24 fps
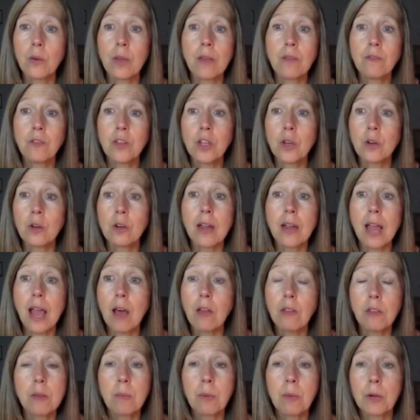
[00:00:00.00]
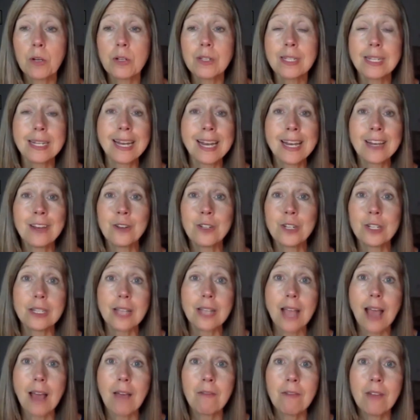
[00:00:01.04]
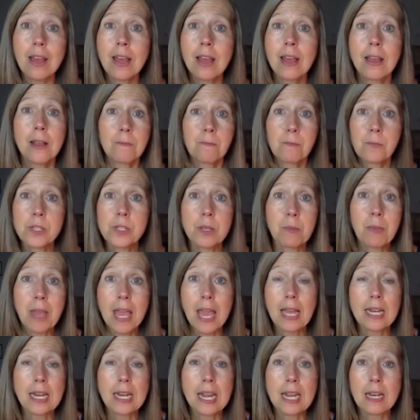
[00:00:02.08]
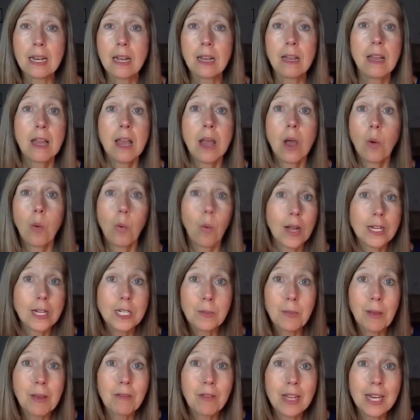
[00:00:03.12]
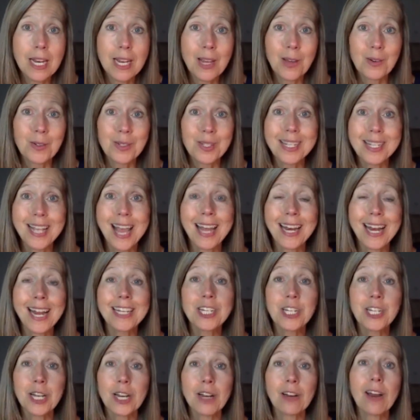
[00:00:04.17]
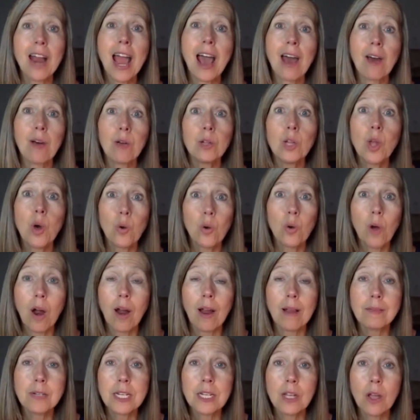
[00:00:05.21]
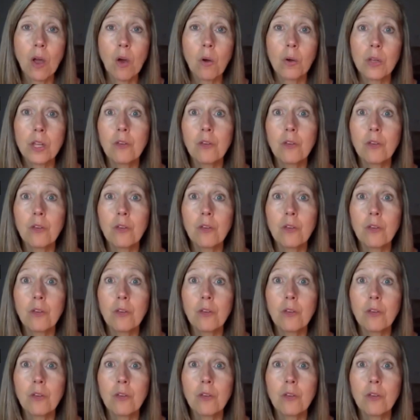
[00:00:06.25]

If you're a healthy person and you just have some candida, watch my videos and I share how low carb to go.